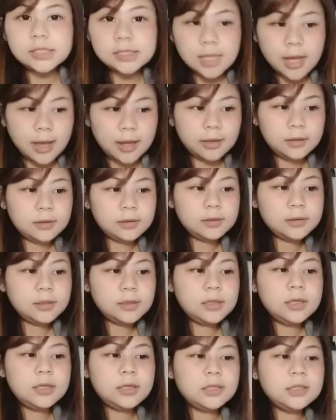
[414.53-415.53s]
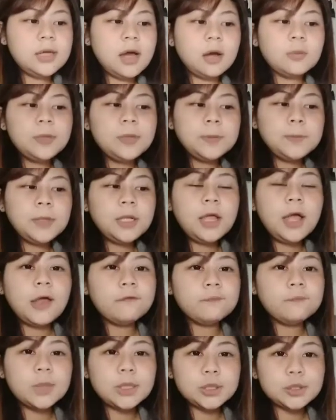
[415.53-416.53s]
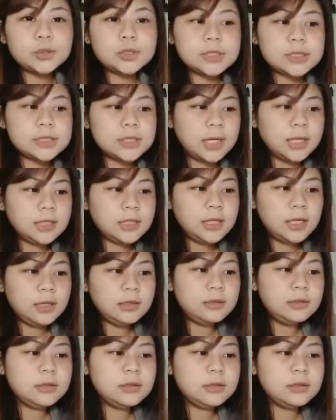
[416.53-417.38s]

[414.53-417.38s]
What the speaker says: then, young people have been taking